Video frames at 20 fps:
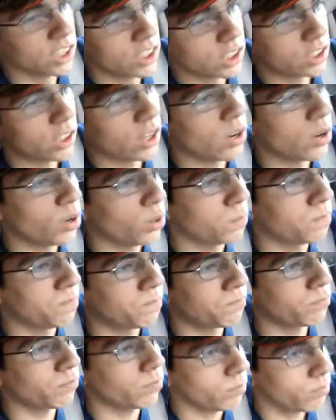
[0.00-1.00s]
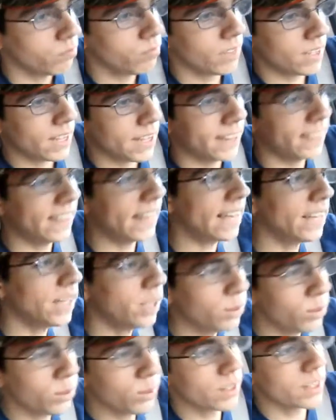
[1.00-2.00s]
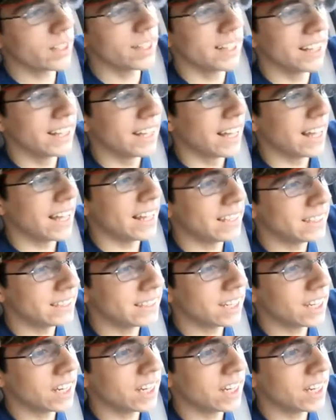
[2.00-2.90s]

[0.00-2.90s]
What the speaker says: So thank you, and